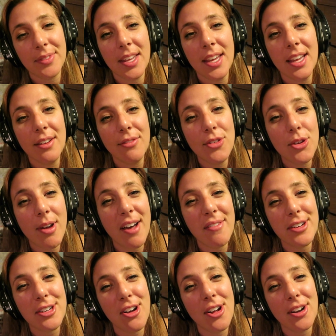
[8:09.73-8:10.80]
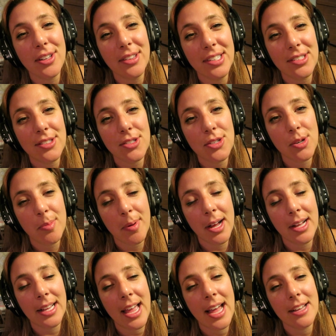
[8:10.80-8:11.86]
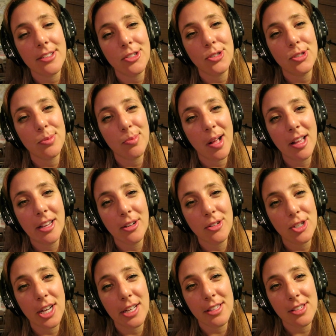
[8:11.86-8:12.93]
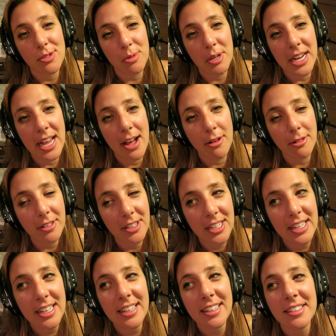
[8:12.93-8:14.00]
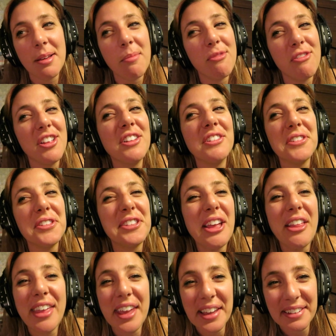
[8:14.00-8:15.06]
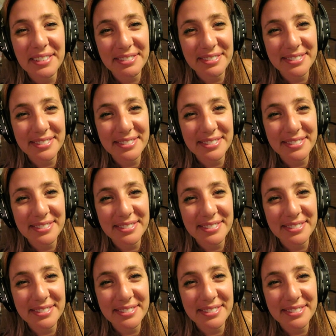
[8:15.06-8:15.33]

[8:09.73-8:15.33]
If you haven't gone and listened to a podcast, you should probably go check this one out because I'm feeling silly.